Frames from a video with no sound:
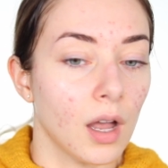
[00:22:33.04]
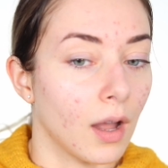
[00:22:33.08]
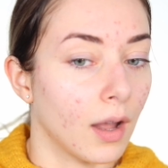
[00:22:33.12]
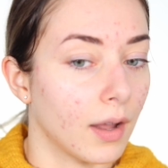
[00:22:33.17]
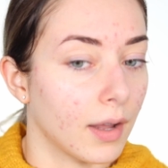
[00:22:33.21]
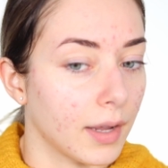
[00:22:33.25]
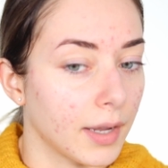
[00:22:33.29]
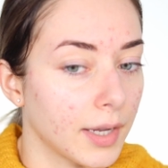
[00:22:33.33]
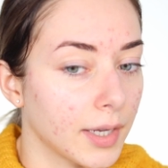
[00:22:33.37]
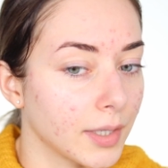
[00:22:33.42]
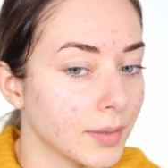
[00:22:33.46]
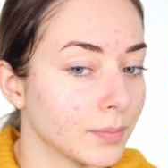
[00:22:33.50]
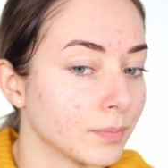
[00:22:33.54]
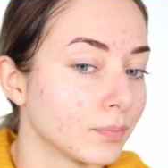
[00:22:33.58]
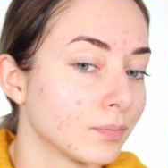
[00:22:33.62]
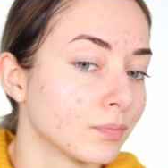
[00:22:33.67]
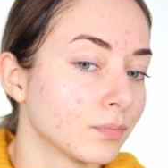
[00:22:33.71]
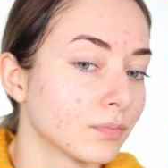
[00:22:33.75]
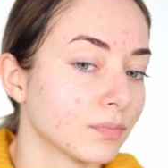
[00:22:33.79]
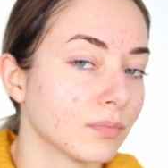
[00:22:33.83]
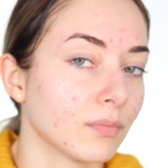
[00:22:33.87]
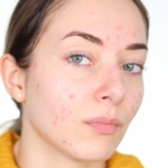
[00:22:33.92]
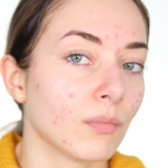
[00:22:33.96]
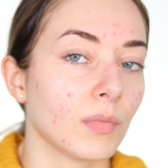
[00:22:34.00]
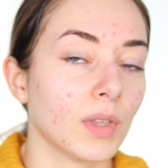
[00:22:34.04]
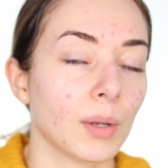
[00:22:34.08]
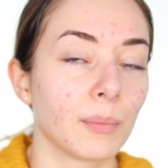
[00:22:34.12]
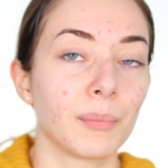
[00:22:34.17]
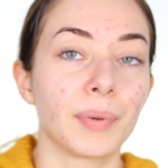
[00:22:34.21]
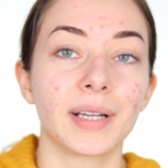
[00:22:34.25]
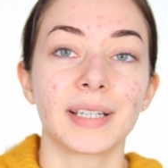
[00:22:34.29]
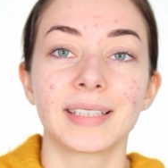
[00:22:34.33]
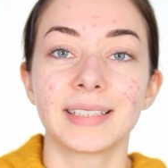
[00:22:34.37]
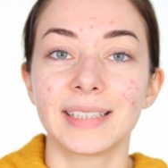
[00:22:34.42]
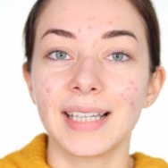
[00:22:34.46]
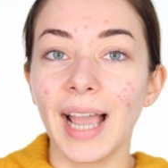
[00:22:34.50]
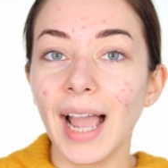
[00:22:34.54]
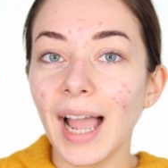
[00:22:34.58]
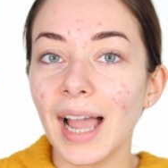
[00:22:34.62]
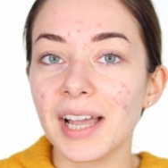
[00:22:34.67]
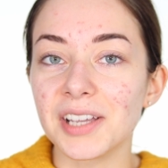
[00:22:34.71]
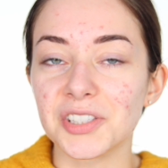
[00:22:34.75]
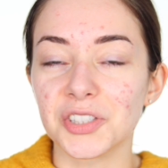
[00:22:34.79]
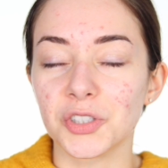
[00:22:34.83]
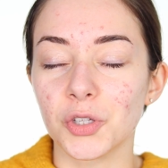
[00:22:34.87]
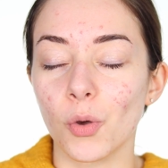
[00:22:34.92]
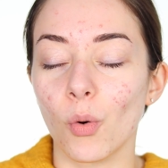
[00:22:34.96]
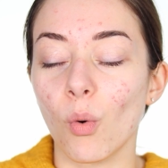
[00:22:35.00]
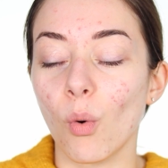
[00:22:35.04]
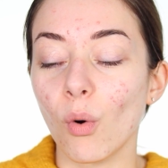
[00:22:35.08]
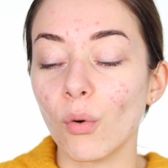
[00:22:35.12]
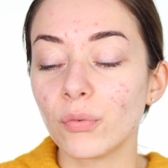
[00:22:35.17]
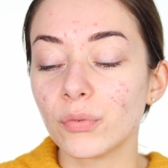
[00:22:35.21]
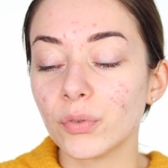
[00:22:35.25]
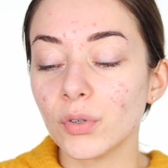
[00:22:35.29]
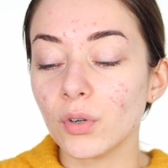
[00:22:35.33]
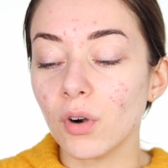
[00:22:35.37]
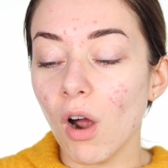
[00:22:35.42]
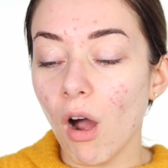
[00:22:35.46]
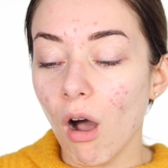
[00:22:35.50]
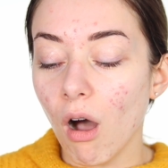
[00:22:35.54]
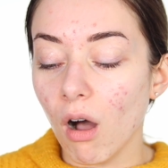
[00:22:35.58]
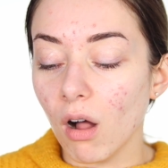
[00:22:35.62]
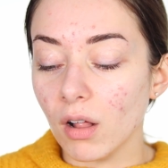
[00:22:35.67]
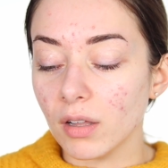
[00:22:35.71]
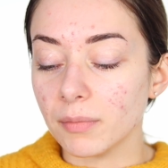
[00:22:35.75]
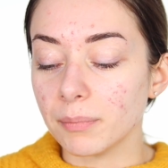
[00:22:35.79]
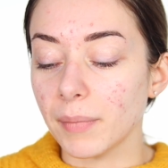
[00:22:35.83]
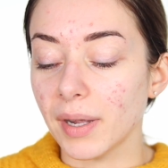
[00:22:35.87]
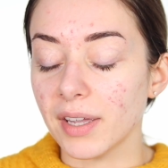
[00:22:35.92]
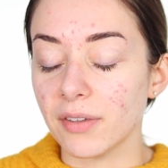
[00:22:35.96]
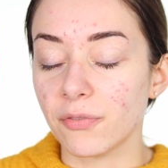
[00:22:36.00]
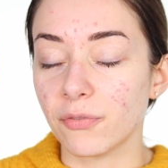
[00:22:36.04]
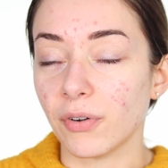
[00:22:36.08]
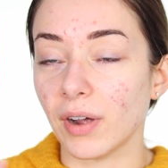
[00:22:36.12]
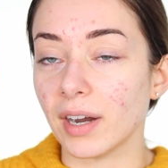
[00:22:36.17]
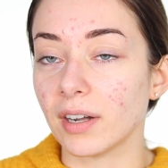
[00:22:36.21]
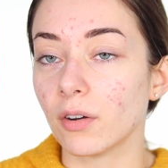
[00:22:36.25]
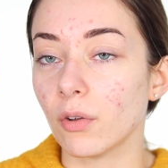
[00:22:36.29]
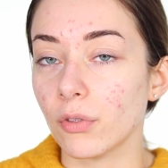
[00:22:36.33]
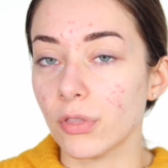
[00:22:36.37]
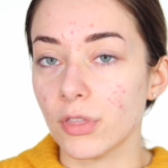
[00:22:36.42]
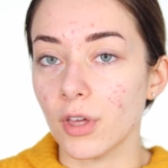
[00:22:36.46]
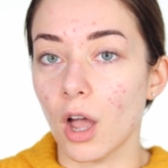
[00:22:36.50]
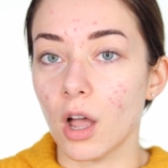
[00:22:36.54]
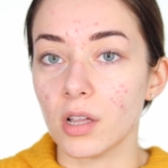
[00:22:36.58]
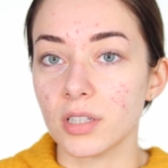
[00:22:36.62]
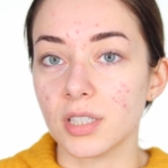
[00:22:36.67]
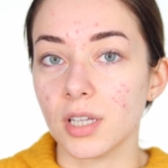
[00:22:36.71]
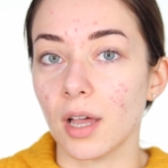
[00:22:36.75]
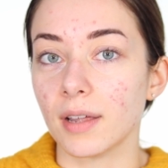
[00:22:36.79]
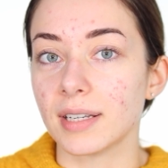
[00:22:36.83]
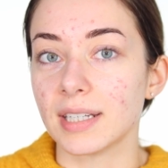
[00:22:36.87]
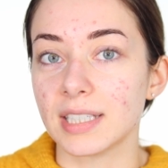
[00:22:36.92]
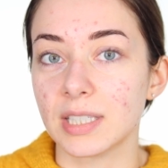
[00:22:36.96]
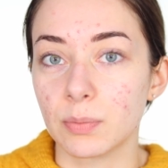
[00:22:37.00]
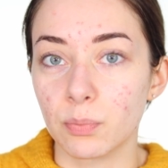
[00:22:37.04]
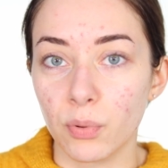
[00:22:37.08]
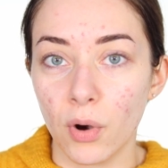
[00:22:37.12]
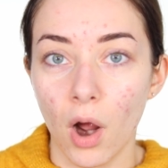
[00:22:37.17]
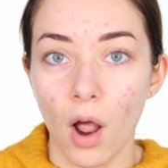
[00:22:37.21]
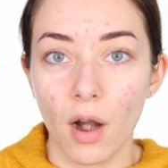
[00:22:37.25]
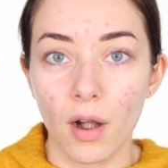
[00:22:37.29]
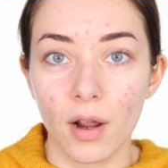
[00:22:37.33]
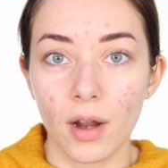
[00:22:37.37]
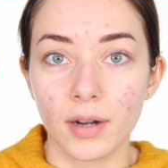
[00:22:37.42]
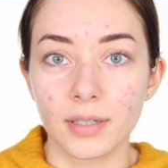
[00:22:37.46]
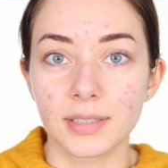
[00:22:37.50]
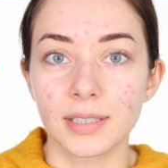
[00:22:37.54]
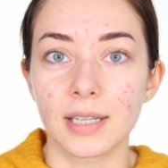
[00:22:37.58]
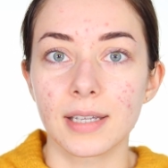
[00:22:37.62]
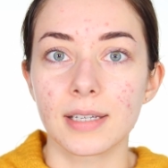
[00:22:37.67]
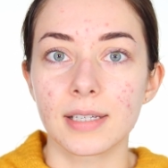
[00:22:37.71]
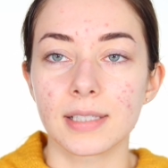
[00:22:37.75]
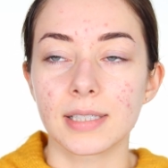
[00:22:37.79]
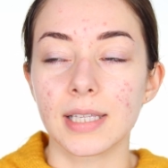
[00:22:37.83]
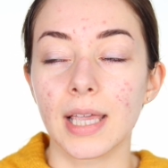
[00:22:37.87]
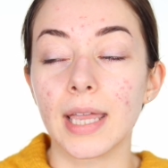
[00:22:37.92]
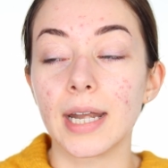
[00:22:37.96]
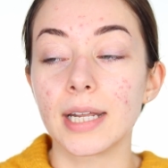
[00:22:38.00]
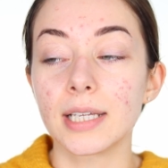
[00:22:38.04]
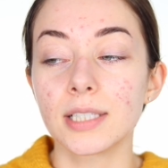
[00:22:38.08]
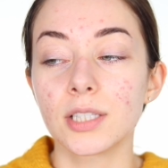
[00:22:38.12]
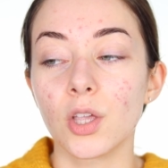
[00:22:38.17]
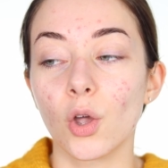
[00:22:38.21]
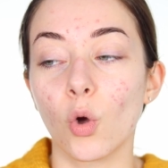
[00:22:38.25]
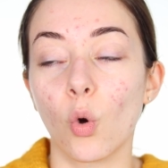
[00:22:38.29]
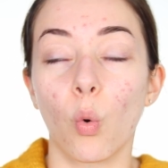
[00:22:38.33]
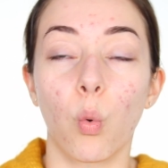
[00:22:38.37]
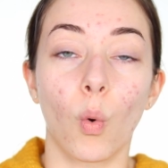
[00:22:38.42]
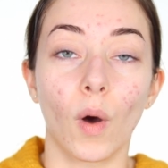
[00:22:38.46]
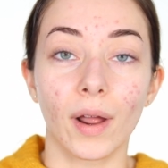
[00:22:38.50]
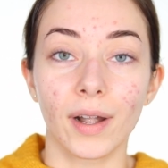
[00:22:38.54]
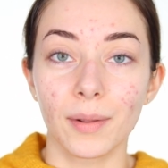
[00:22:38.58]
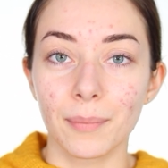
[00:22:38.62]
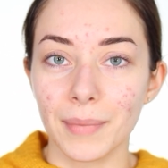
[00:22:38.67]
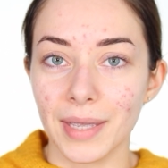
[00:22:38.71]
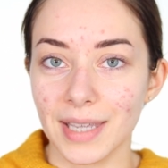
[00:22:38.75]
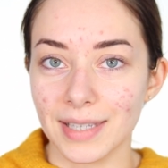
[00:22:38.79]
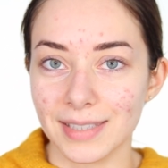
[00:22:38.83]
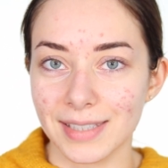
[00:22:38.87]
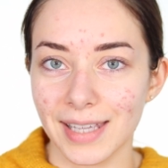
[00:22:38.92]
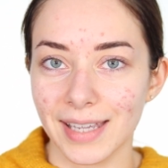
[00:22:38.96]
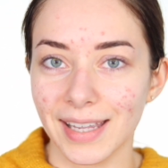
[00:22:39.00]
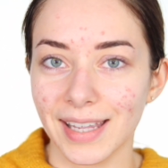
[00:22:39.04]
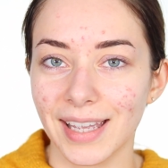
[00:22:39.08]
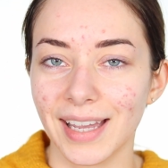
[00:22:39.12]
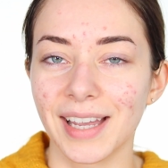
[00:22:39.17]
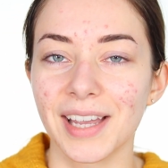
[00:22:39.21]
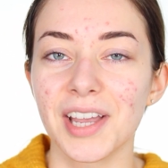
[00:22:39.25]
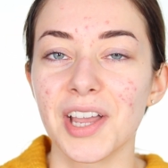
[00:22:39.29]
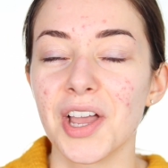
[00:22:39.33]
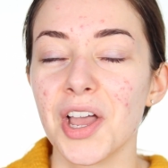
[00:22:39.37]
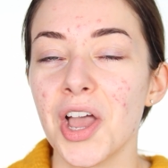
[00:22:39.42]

But yeah, so overall, my final thoughts on this product is it is quite amazing.